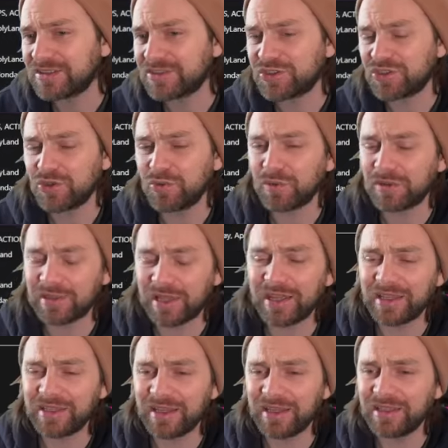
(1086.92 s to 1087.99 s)
to
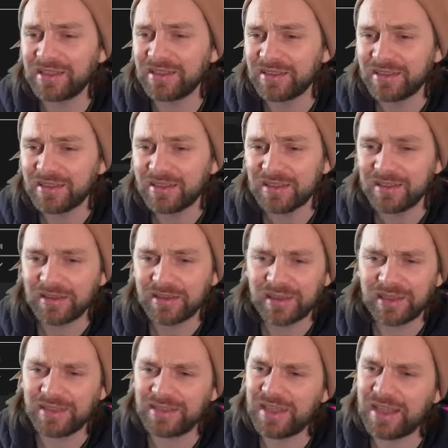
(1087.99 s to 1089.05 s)
Lightnite,
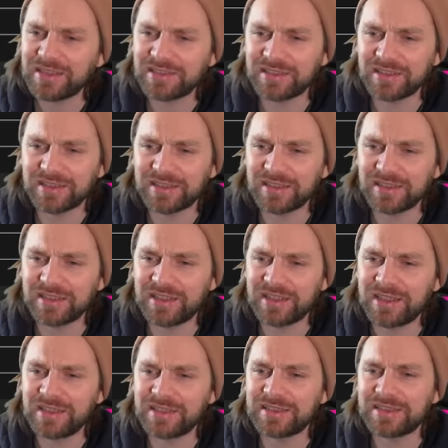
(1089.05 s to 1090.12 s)
it's just
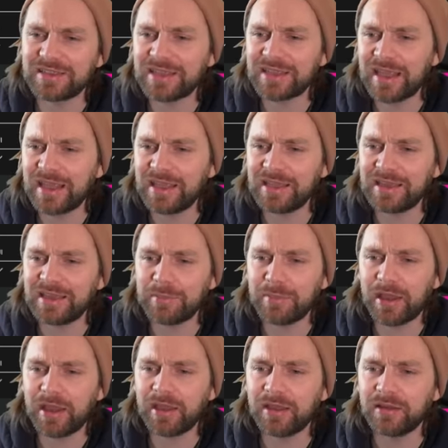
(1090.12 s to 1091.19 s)
insanely
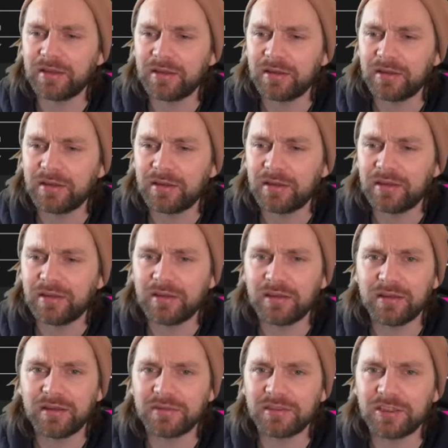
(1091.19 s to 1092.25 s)
better
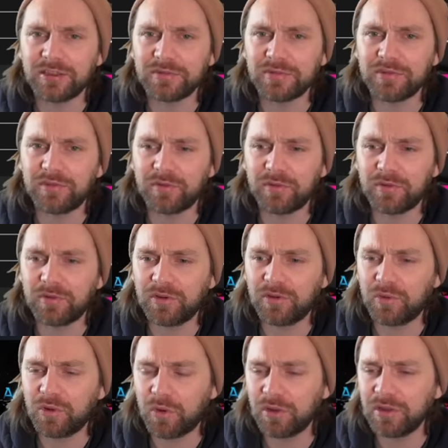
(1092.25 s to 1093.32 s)
in terms of
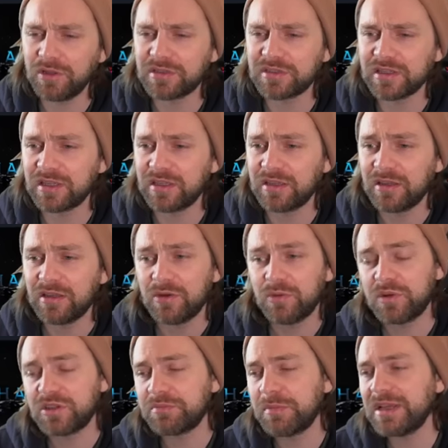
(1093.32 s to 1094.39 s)
quality,
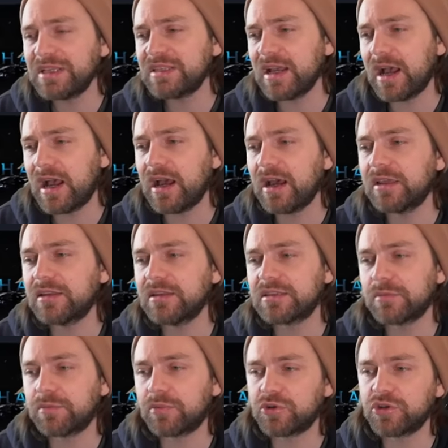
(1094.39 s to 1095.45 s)
which makes it harder
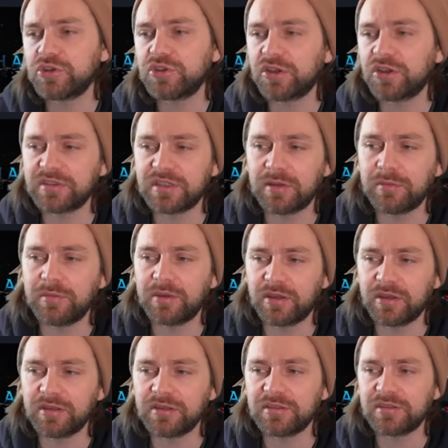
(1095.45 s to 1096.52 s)
to produce content
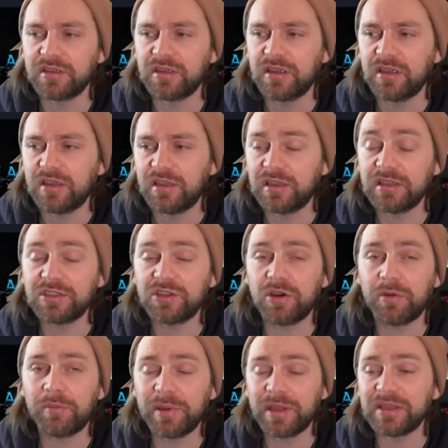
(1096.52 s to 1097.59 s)
because unless you've
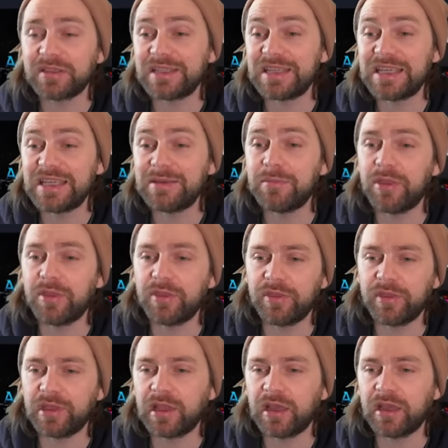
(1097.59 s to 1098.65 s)
got a bigger team
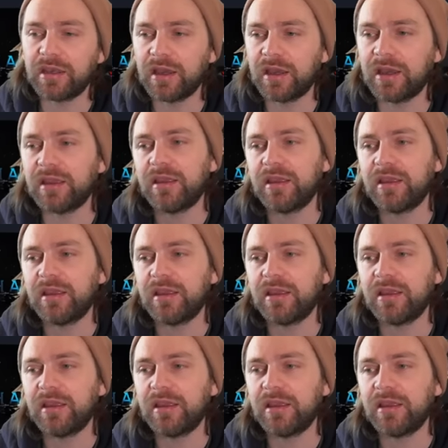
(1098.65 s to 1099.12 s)
than Lightnite,